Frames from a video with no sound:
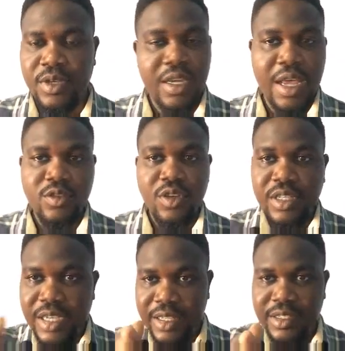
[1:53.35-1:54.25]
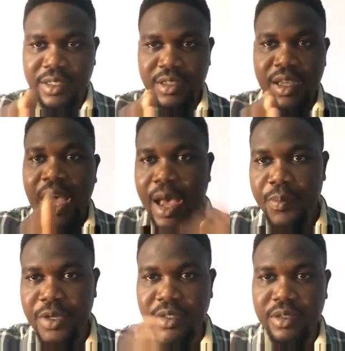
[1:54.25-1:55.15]
It has not yet
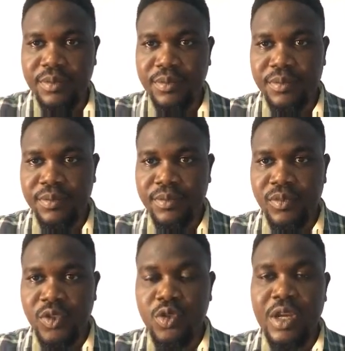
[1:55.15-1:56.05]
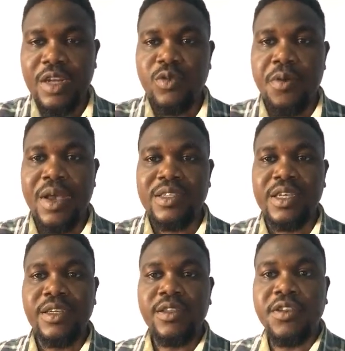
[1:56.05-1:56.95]
happened. So that is why we are
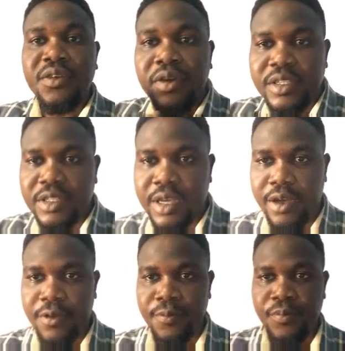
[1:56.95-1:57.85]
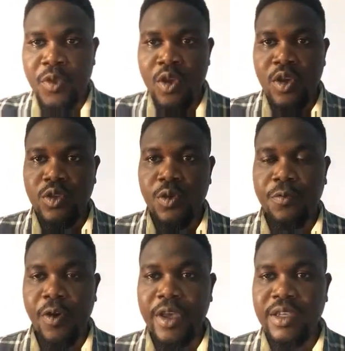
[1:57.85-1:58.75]
saying theoretical. So
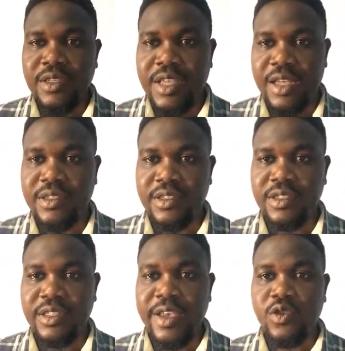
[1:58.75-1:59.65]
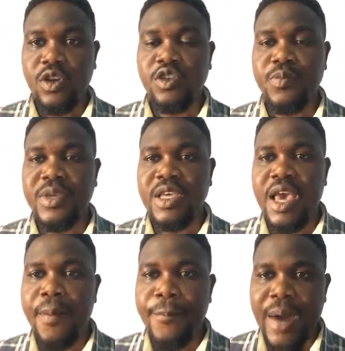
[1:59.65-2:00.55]
for instance, there is going to be
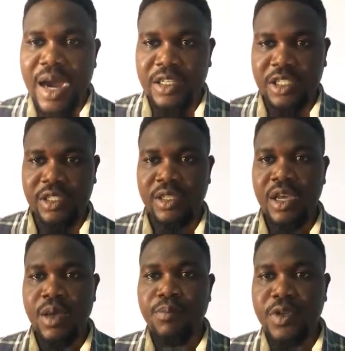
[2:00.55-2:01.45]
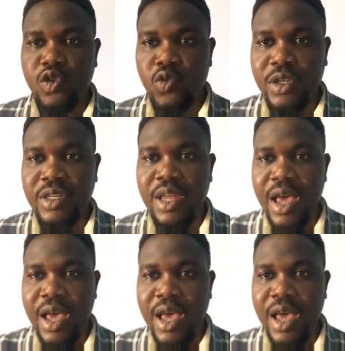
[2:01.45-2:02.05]
a match between